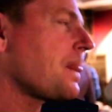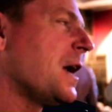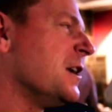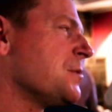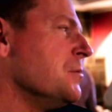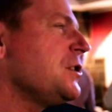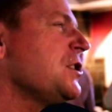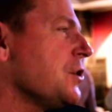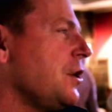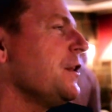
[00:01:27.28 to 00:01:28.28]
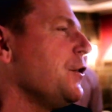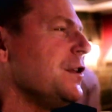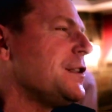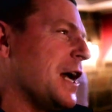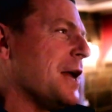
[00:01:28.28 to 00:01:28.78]
And as much as all the other
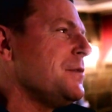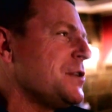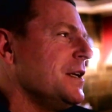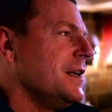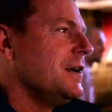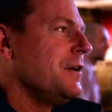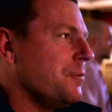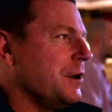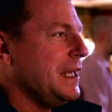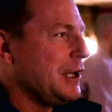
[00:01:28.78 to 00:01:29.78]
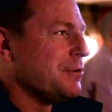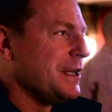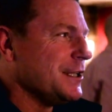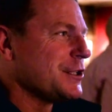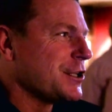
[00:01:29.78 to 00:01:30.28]
times were
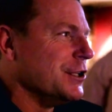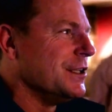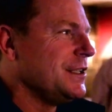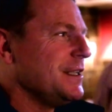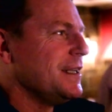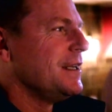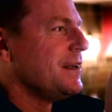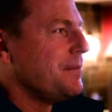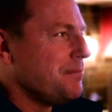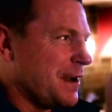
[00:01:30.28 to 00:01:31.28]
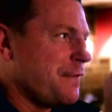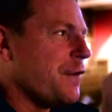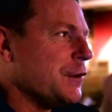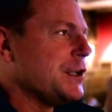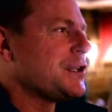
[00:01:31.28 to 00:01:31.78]
equally as good, my
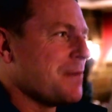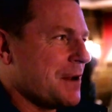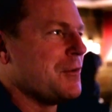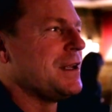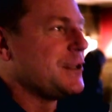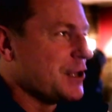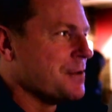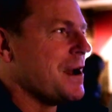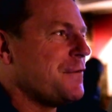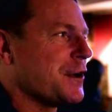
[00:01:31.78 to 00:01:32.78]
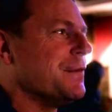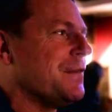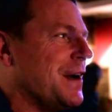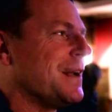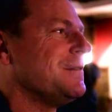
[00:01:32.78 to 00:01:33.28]
fondest memory is the UEFA Cup
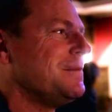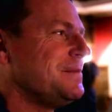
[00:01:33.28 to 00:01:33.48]
final.